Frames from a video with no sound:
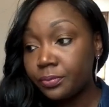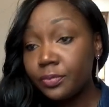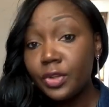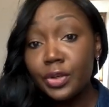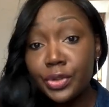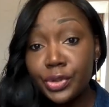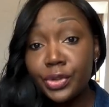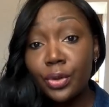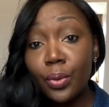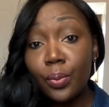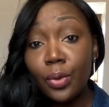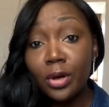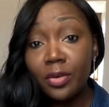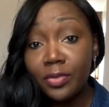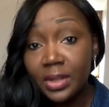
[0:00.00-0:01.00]
So
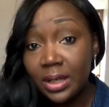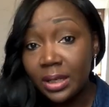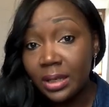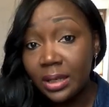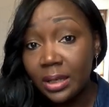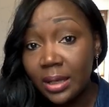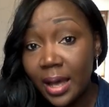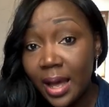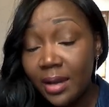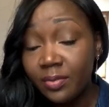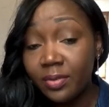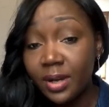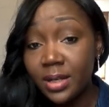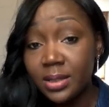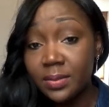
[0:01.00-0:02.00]
one of the key
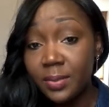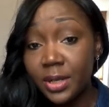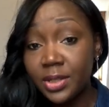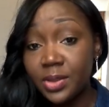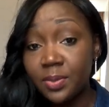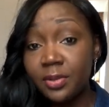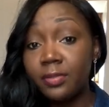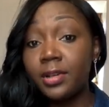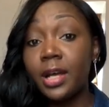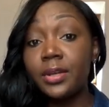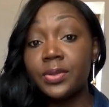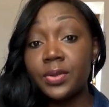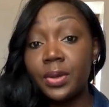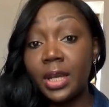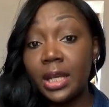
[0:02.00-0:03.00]
advice my
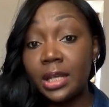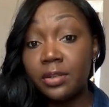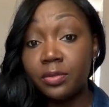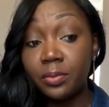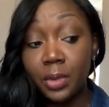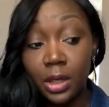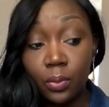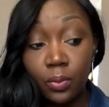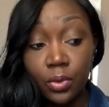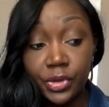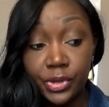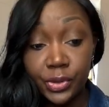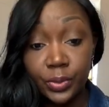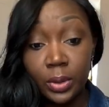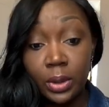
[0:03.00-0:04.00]
supervisor gave me
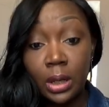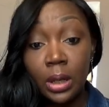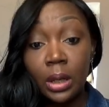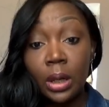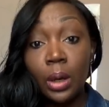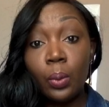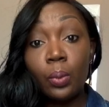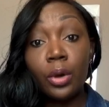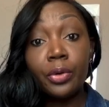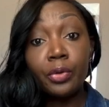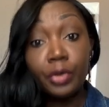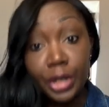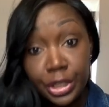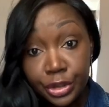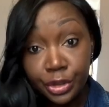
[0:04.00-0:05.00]
was, one,
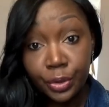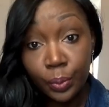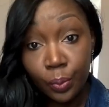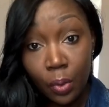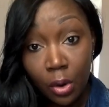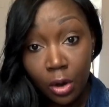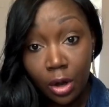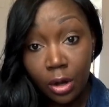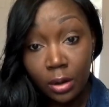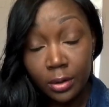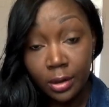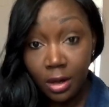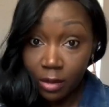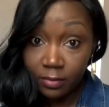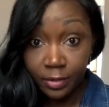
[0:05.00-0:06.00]
read your work
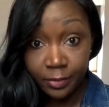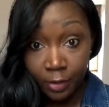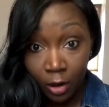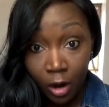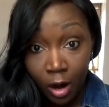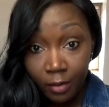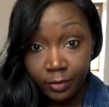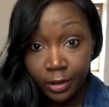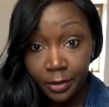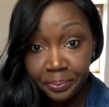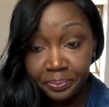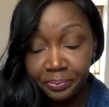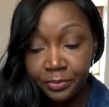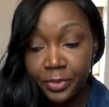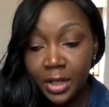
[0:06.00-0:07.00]
cover for cover,
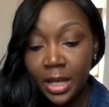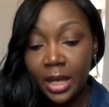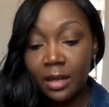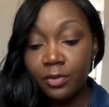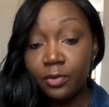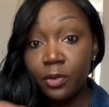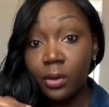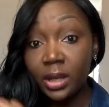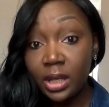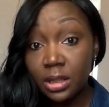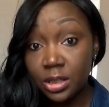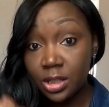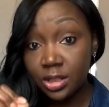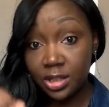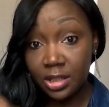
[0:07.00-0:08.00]
and for
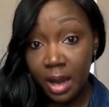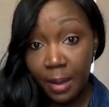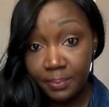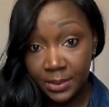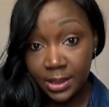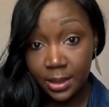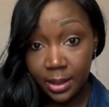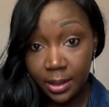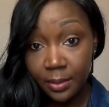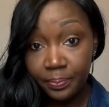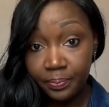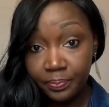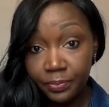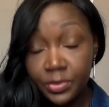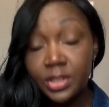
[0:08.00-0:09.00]
each chapter
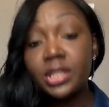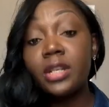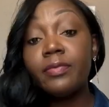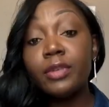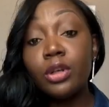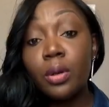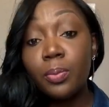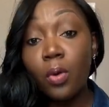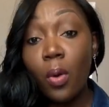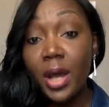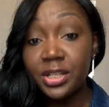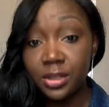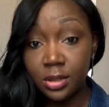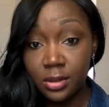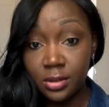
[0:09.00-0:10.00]
develop
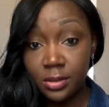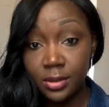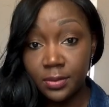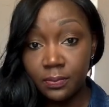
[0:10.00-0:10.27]
questions